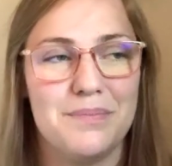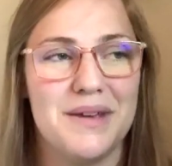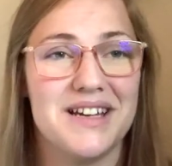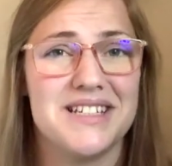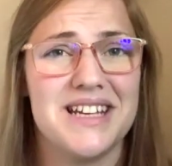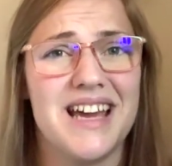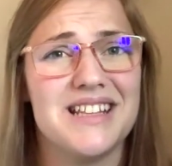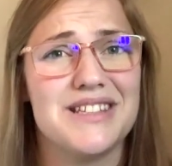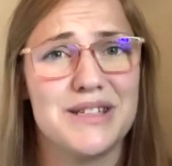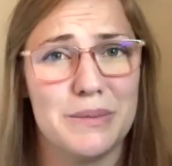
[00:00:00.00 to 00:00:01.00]
because she had
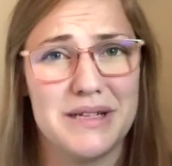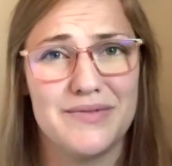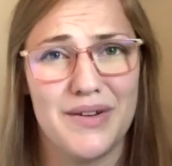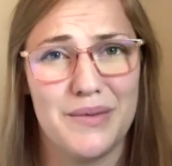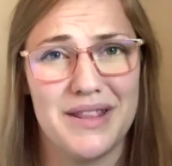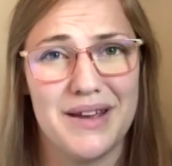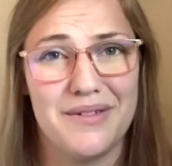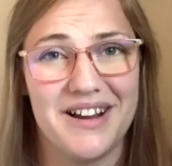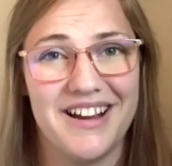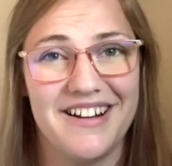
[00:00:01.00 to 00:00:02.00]
so much fun when they were
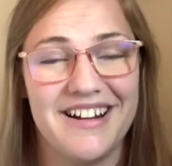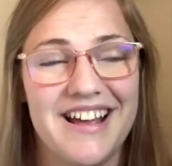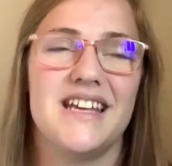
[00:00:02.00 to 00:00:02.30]
here.